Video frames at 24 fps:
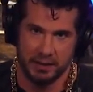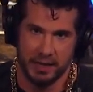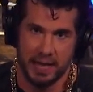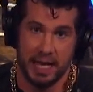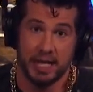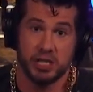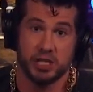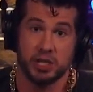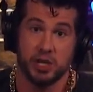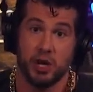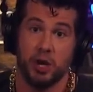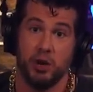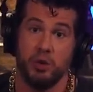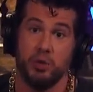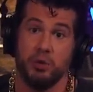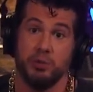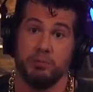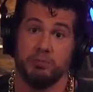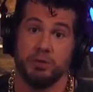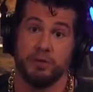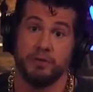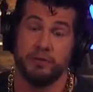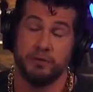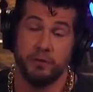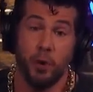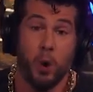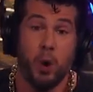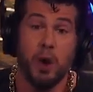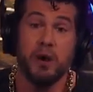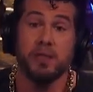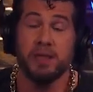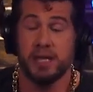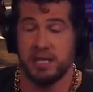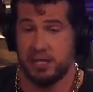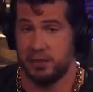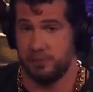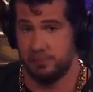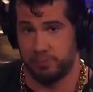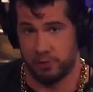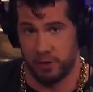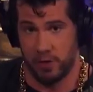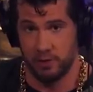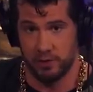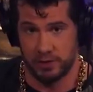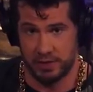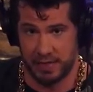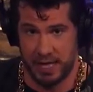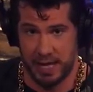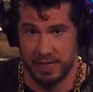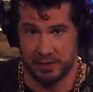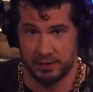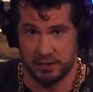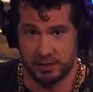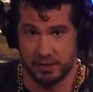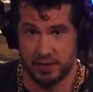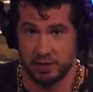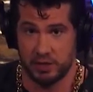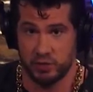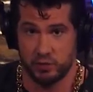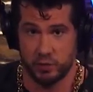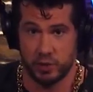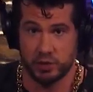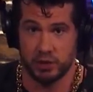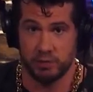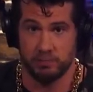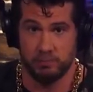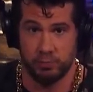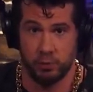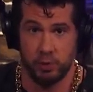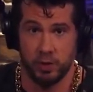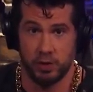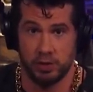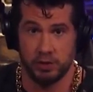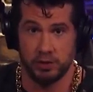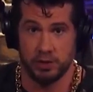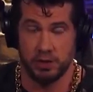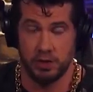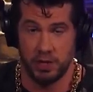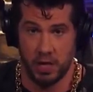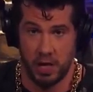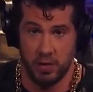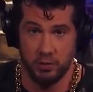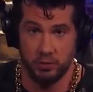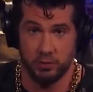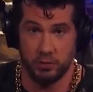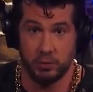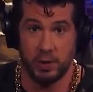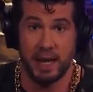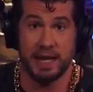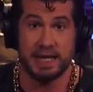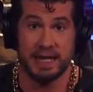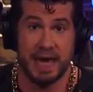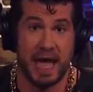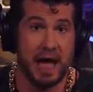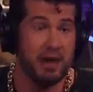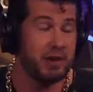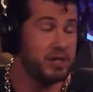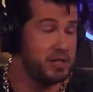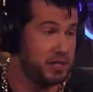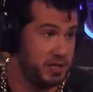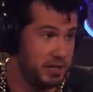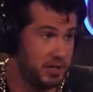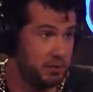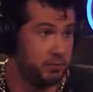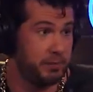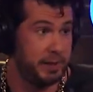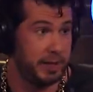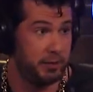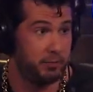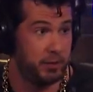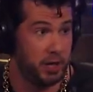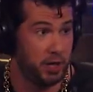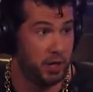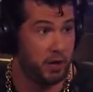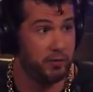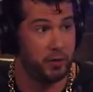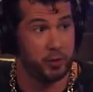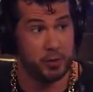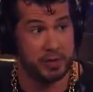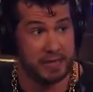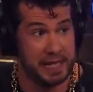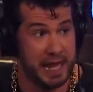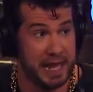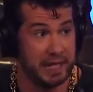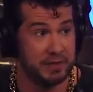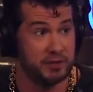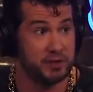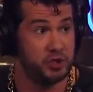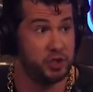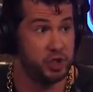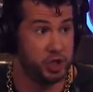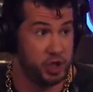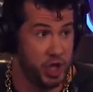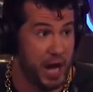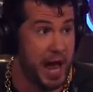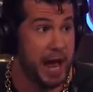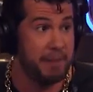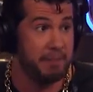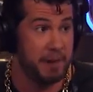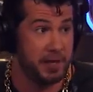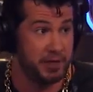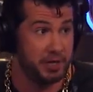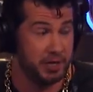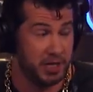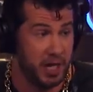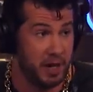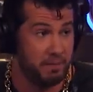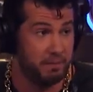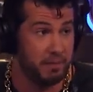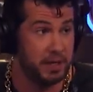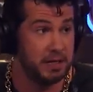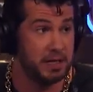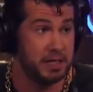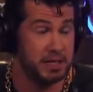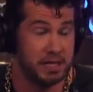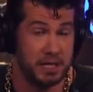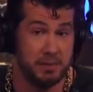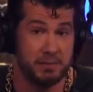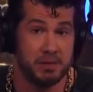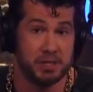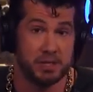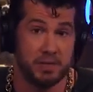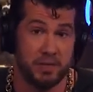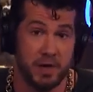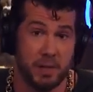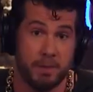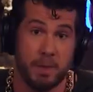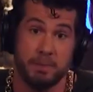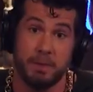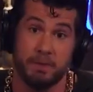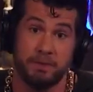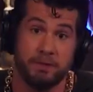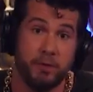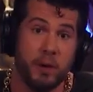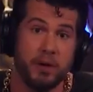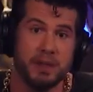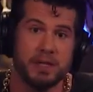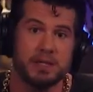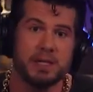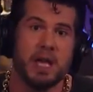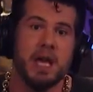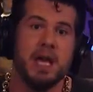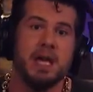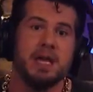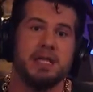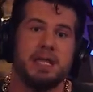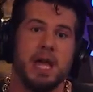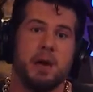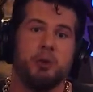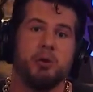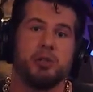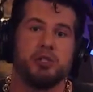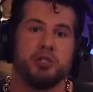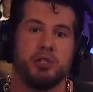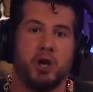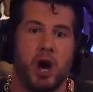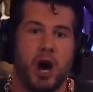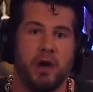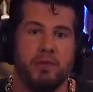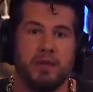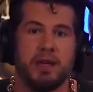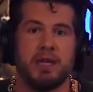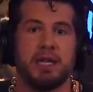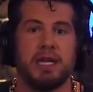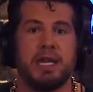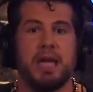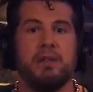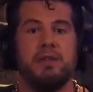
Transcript: Train wreck. So before these protests, this is what's important to note. Right now, you see them being run over with tanks and shot by their government. It seems severe. But before this, they were starving.